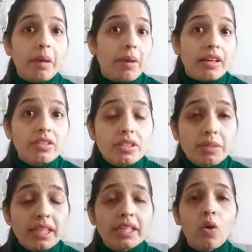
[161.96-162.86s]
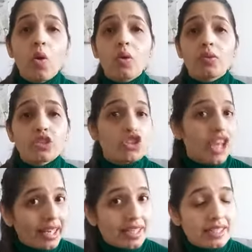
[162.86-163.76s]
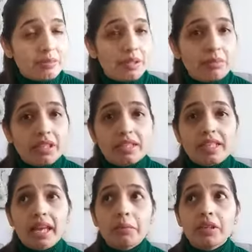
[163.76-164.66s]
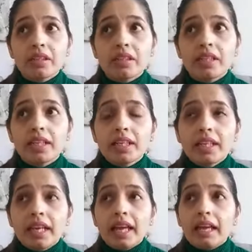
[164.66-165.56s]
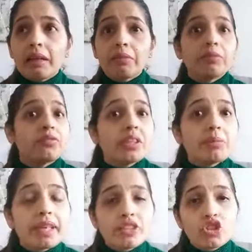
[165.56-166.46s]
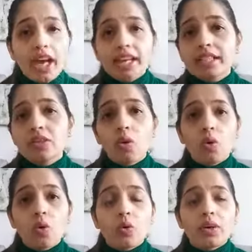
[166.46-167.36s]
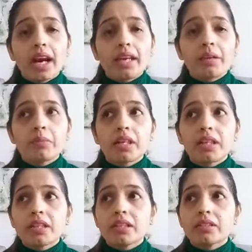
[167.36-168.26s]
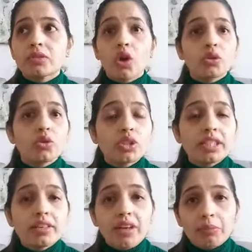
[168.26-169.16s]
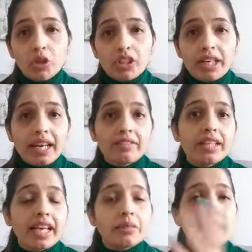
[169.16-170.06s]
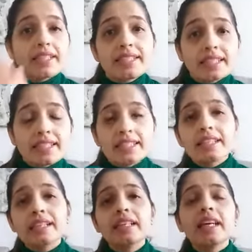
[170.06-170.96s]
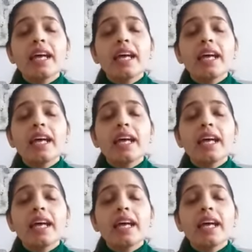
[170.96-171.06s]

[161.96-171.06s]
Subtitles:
abandoned me or rejected me because I am a female child, or I am not good enough, I'm not clever like my sister,